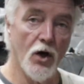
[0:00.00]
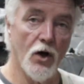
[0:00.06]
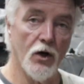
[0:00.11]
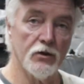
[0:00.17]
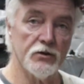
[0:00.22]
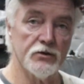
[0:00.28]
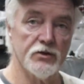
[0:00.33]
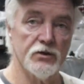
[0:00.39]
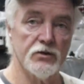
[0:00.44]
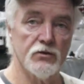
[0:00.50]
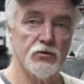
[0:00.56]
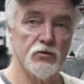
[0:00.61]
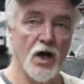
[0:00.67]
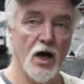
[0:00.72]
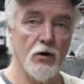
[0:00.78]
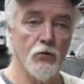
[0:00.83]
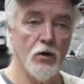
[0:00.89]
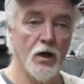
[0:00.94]
Hog's
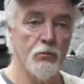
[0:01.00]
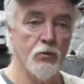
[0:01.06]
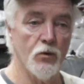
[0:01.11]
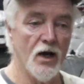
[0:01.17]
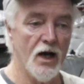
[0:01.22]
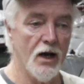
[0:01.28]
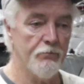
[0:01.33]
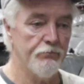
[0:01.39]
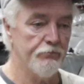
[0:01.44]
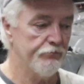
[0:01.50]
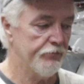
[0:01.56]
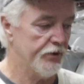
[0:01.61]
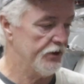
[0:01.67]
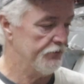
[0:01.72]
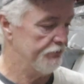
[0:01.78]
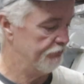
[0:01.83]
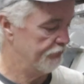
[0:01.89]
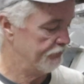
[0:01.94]
dry rub wrap,
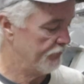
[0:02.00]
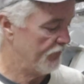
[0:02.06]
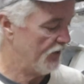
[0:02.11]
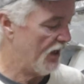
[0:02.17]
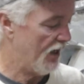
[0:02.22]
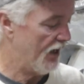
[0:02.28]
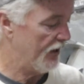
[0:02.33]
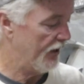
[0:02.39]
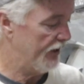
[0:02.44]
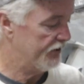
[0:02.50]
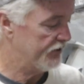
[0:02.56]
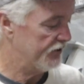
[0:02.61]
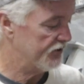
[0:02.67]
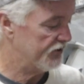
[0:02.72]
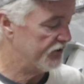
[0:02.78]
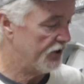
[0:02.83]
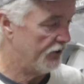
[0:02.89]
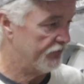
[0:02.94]
but I like
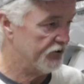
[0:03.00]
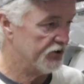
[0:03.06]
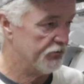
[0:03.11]
this stuff.